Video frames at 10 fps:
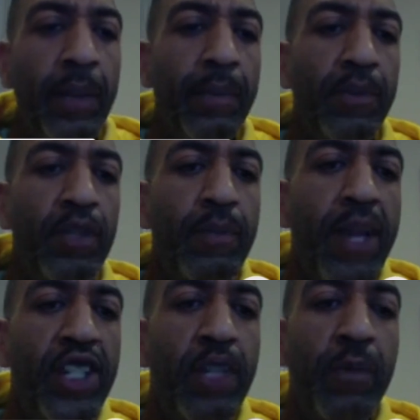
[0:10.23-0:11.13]
You
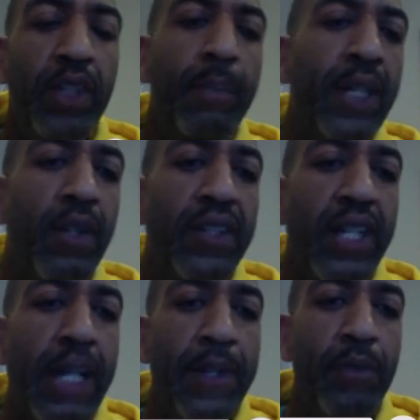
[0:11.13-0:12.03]
mentioned with LaMelo at
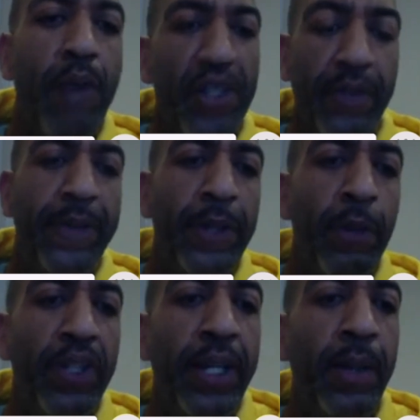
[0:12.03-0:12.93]
times, watching film with
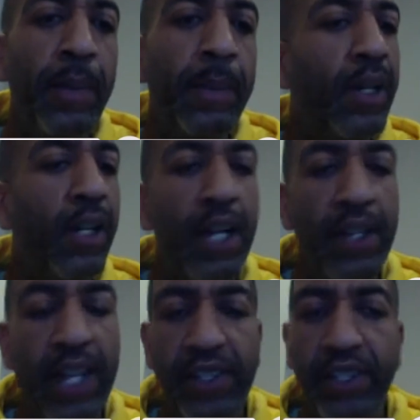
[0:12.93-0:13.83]
him uh, as
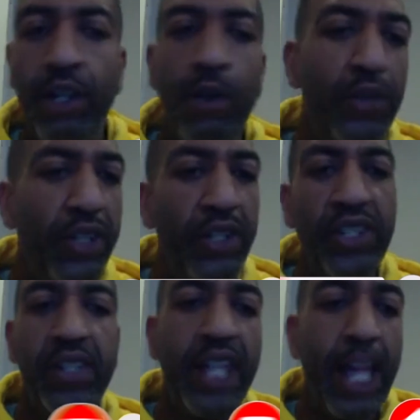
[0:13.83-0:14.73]
a coach and just
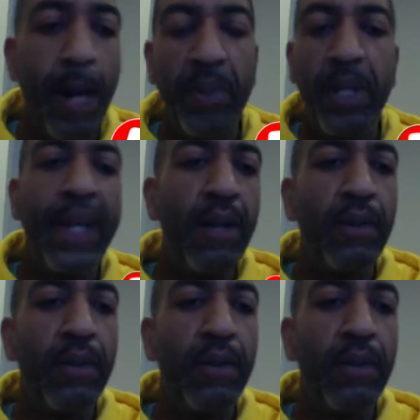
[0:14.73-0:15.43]
helping him out.